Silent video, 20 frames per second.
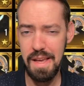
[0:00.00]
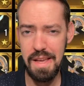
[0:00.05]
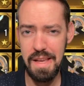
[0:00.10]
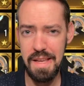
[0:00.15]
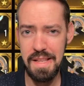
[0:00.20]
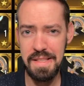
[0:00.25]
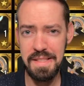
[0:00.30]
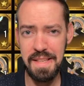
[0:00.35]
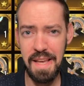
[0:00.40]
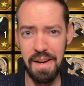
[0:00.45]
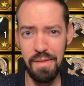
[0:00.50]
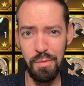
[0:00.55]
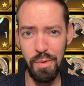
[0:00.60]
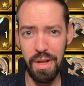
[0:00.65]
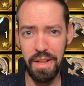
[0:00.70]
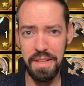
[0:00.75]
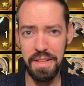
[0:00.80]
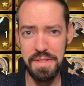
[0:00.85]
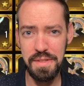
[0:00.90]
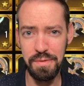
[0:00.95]
Inside of
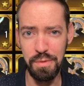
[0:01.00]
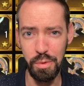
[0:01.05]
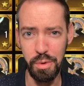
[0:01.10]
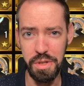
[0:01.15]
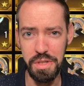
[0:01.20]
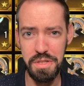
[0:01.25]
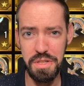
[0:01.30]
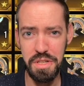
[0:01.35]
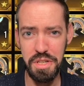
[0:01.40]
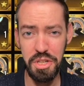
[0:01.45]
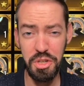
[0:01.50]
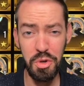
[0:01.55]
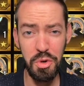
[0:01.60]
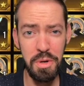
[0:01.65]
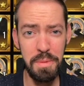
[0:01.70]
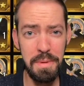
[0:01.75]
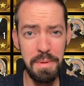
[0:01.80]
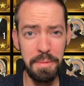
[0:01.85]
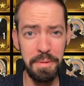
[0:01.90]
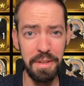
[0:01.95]
Wayland's Forge, you're going
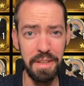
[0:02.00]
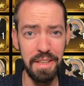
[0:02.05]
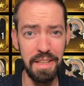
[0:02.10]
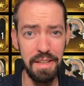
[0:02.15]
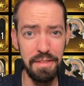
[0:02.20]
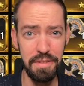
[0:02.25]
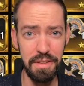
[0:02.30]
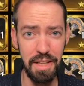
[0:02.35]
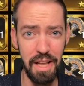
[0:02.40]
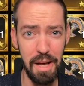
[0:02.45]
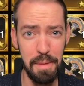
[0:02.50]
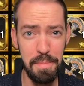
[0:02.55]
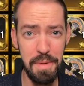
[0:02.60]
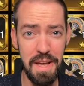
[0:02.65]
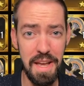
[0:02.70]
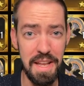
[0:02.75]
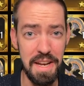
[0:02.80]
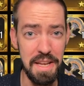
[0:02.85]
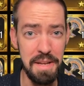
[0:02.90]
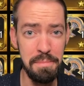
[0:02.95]
to be able to level up
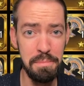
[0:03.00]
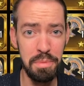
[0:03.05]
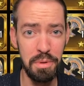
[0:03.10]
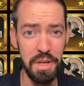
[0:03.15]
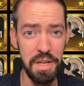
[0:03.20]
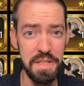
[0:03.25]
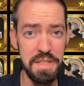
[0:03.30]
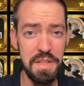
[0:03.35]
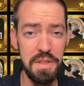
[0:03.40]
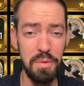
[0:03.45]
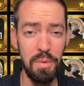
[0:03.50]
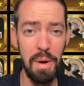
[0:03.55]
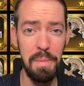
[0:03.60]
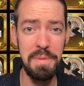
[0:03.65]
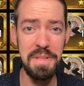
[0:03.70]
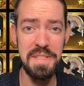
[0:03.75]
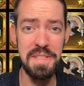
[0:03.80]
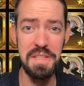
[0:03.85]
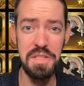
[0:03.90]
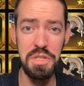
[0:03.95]
and imprint the
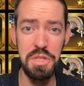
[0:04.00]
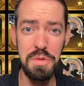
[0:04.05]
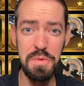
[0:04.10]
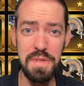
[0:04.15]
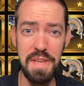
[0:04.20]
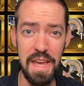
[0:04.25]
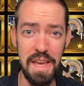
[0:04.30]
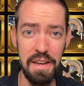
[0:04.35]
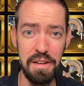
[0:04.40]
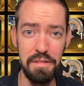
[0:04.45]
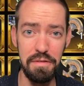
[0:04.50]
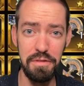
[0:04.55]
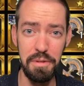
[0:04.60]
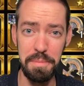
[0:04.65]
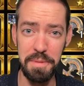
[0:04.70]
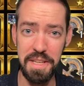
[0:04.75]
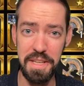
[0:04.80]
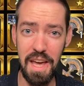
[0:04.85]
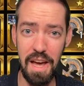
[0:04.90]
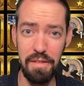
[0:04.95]
weapons that you gain from
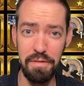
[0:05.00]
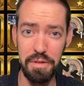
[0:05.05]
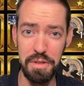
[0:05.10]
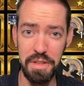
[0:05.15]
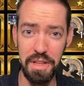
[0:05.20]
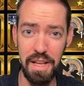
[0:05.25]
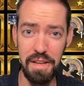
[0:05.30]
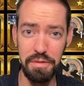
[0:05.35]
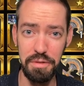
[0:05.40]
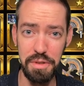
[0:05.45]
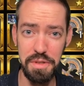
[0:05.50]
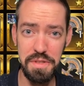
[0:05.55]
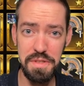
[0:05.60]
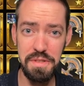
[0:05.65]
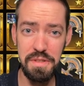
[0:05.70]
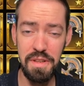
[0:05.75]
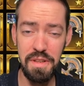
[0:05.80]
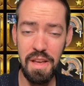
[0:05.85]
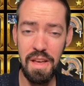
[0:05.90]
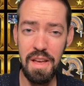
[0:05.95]
the Cavern
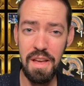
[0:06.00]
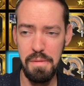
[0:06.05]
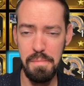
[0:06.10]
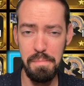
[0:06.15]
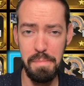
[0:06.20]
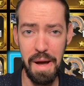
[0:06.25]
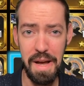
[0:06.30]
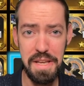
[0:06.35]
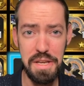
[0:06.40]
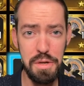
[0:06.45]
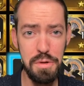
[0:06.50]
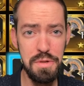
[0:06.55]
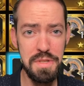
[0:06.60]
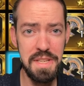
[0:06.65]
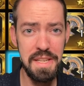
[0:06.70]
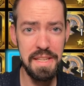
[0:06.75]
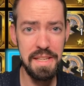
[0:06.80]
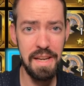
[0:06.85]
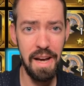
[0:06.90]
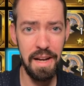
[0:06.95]
levels. By
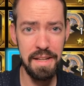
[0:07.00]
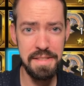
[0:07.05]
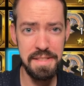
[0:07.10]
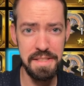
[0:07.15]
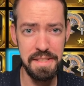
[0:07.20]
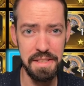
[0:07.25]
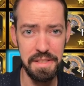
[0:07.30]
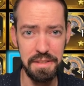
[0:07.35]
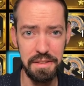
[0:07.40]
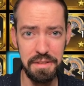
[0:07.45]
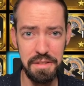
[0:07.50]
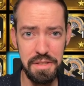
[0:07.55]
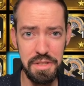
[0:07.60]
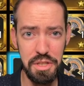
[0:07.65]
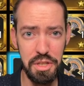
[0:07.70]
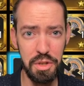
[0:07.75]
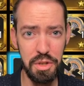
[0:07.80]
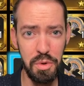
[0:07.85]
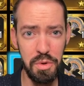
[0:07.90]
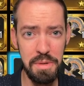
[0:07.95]
using Godsteel,
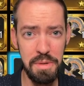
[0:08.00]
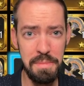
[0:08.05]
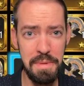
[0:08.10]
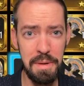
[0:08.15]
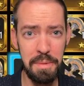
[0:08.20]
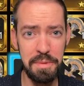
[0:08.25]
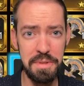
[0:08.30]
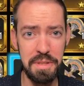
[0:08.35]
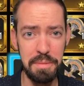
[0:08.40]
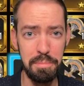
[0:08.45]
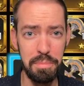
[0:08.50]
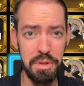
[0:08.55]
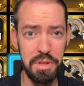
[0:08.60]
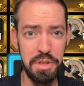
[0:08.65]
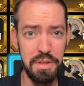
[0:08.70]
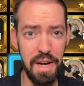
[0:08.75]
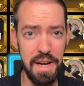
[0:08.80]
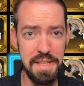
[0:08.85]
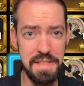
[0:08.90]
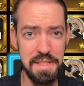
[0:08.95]
you're going to be able to
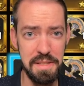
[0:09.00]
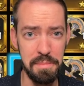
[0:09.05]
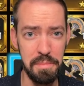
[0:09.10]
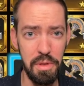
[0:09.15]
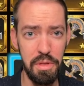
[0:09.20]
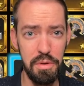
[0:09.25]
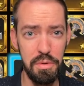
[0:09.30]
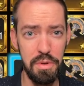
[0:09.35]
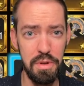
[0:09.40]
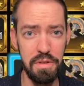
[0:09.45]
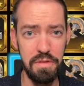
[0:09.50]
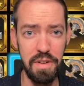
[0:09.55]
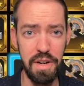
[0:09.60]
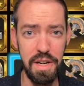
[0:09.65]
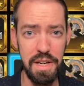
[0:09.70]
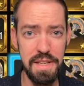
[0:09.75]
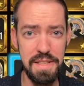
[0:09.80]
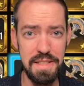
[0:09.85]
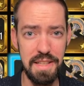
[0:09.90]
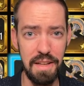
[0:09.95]
progress them through their
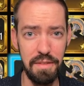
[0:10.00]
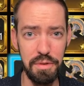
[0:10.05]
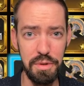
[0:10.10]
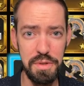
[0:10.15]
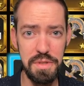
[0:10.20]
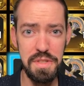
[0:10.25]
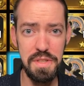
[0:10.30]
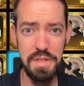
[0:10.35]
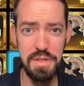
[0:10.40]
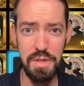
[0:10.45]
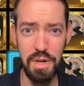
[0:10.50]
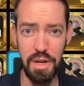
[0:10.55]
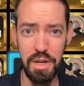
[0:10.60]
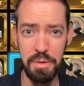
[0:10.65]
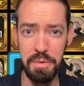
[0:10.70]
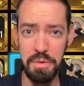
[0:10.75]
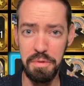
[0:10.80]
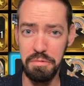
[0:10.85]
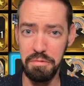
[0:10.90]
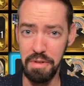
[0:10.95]
various levels, starting
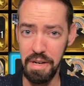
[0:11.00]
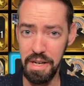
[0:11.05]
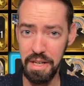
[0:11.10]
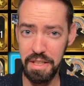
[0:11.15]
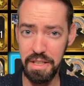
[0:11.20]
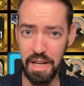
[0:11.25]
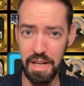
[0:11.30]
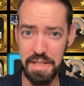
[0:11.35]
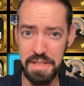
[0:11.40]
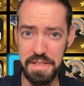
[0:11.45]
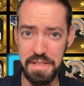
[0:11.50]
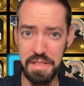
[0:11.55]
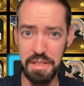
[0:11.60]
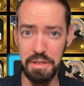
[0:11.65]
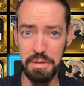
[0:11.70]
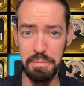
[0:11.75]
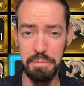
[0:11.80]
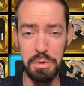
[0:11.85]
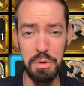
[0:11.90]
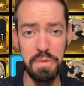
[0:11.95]
with rare
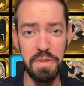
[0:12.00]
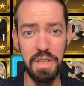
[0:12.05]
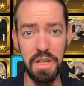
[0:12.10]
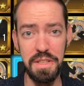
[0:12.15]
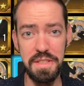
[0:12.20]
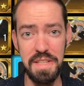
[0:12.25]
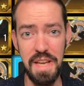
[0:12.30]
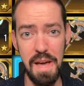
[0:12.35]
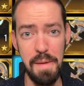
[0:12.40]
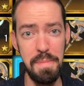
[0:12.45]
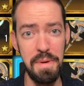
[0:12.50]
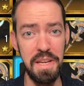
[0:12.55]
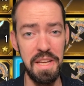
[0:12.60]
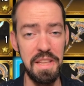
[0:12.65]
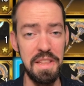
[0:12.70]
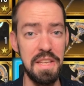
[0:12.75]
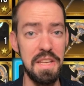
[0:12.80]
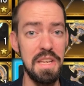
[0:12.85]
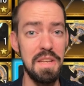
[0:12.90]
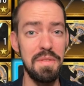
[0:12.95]
Godsteel, moving on to epic
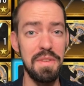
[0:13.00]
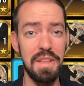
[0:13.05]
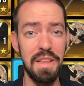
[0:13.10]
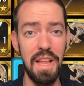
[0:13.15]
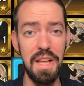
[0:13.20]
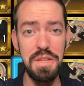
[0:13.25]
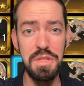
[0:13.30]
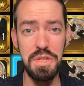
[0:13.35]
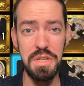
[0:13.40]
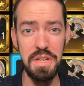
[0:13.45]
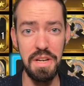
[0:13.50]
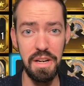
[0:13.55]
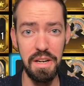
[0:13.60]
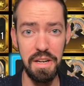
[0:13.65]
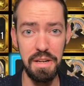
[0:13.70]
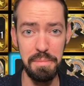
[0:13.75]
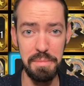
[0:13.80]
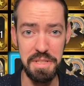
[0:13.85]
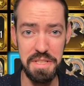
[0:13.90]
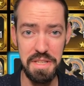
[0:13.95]
and then even
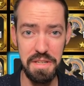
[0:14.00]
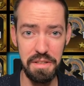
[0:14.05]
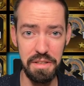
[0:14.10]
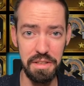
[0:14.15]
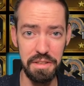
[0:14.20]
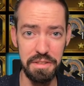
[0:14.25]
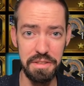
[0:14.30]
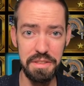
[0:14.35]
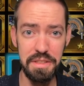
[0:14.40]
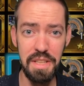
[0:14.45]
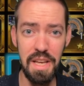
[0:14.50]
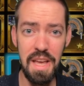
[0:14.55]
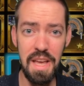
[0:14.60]
legendary materials,